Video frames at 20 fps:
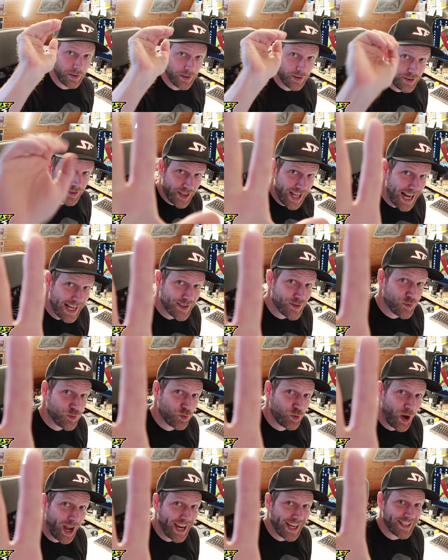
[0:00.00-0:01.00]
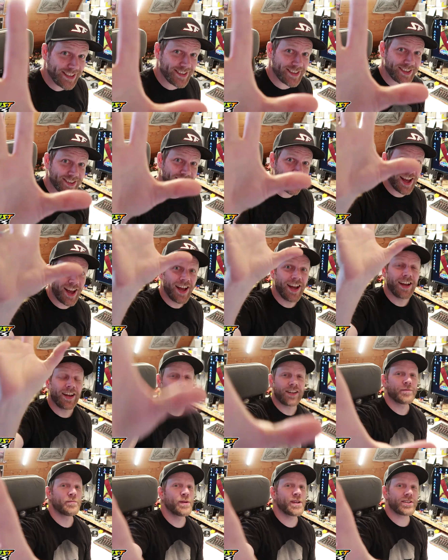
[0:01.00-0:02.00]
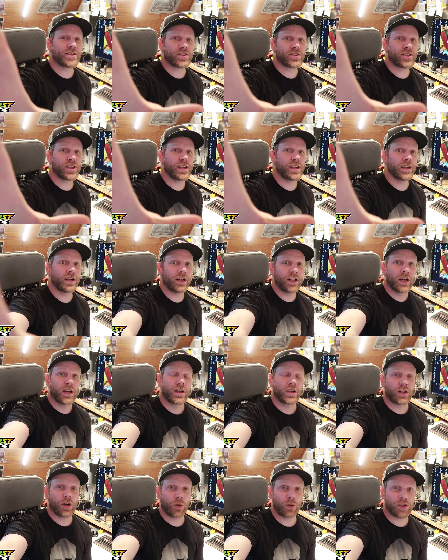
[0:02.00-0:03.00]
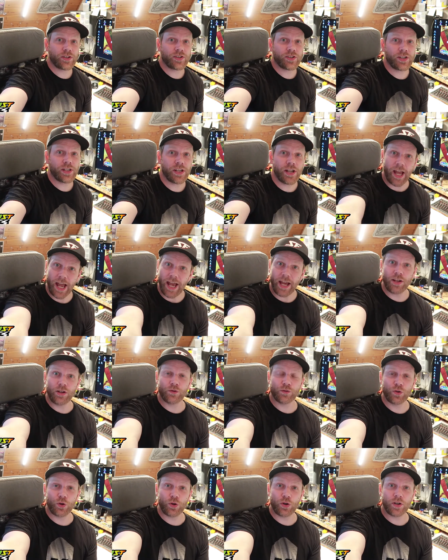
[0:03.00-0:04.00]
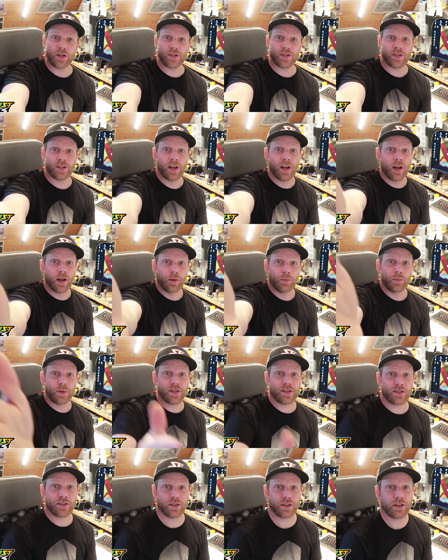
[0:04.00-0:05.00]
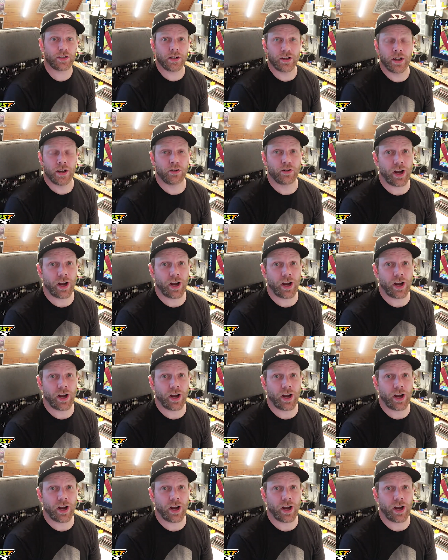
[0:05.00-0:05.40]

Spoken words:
That's right! Mr. Steel, Konasty, and of course, Mr.